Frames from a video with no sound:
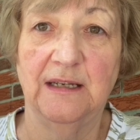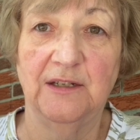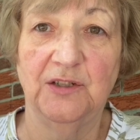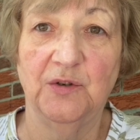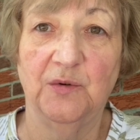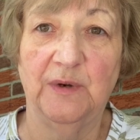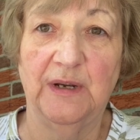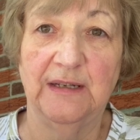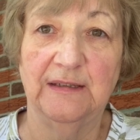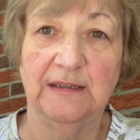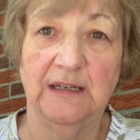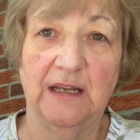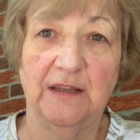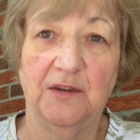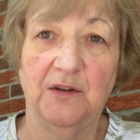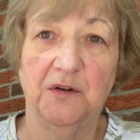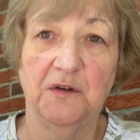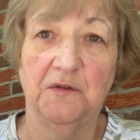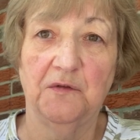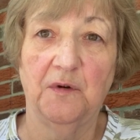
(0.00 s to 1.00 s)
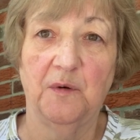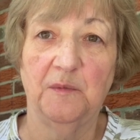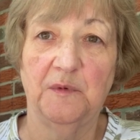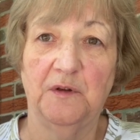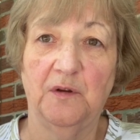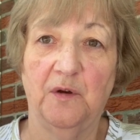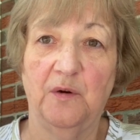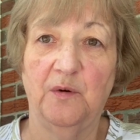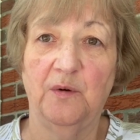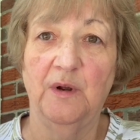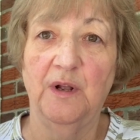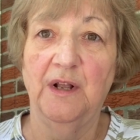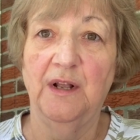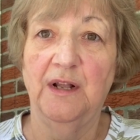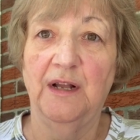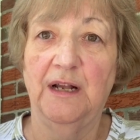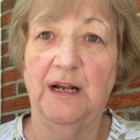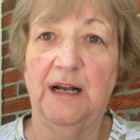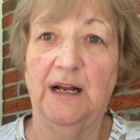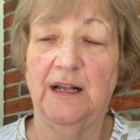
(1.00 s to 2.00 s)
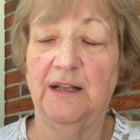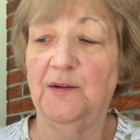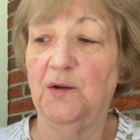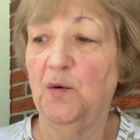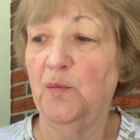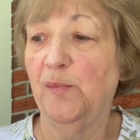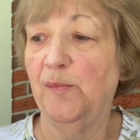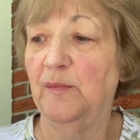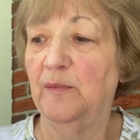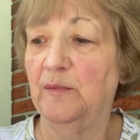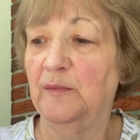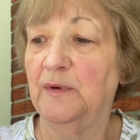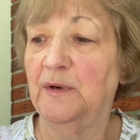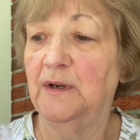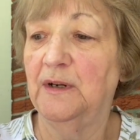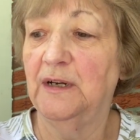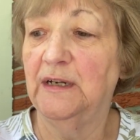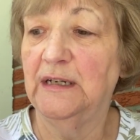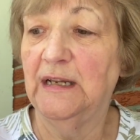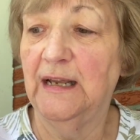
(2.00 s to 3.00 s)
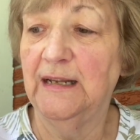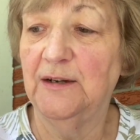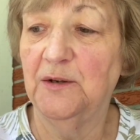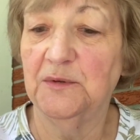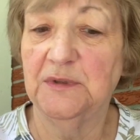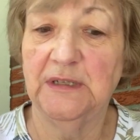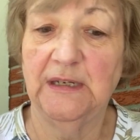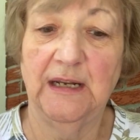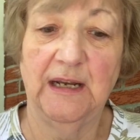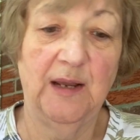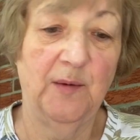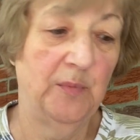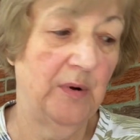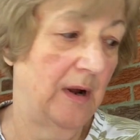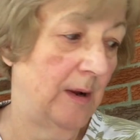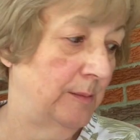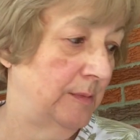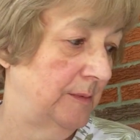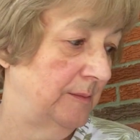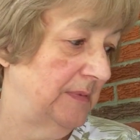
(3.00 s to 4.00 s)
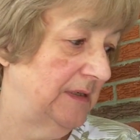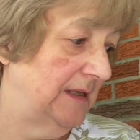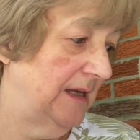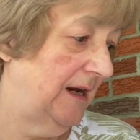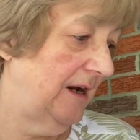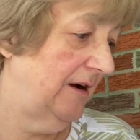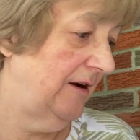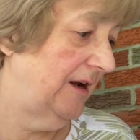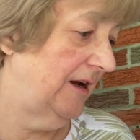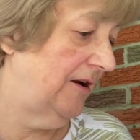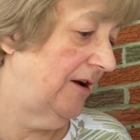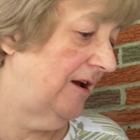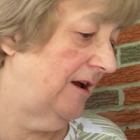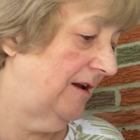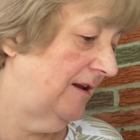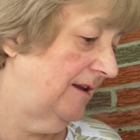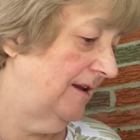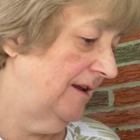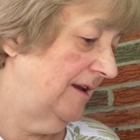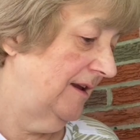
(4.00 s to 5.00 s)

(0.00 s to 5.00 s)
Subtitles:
Joann's got theirs from. So no, I don't see any problems there at all.